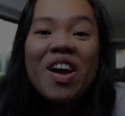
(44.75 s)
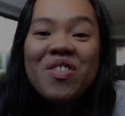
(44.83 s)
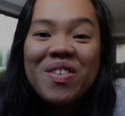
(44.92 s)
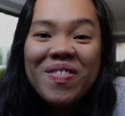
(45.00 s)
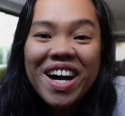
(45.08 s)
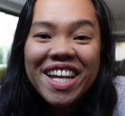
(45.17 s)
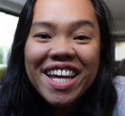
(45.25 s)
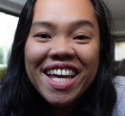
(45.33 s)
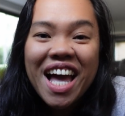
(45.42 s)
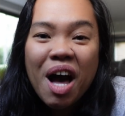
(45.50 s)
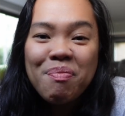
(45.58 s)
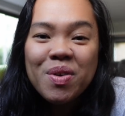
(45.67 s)

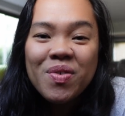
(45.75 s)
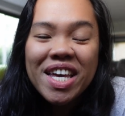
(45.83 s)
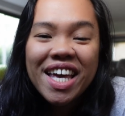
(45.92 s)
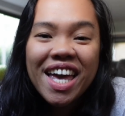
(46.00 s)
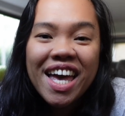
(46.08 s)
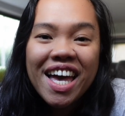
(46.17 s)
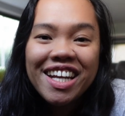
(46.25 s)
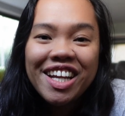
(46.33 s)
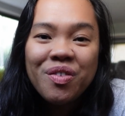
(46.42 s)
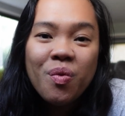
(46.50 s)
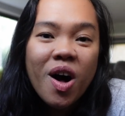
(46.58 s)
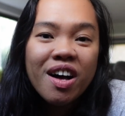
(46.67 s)
everybody, happy weekend
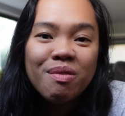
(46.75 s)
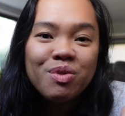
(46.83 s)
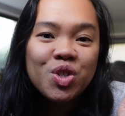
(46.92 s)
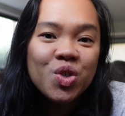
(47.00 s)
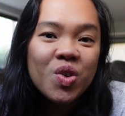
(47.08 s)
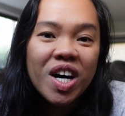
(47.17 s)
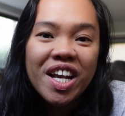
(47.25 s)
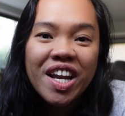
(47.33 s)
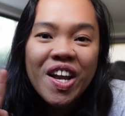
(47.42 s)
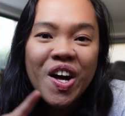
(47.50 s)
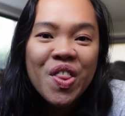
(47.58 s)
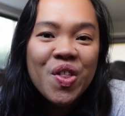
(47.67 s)
and welcome to
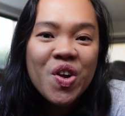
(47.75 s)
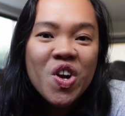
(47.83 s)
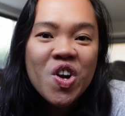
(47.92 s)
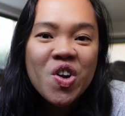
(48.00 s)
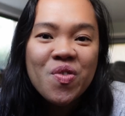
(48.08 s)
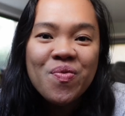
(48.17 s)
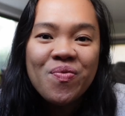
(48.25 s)
another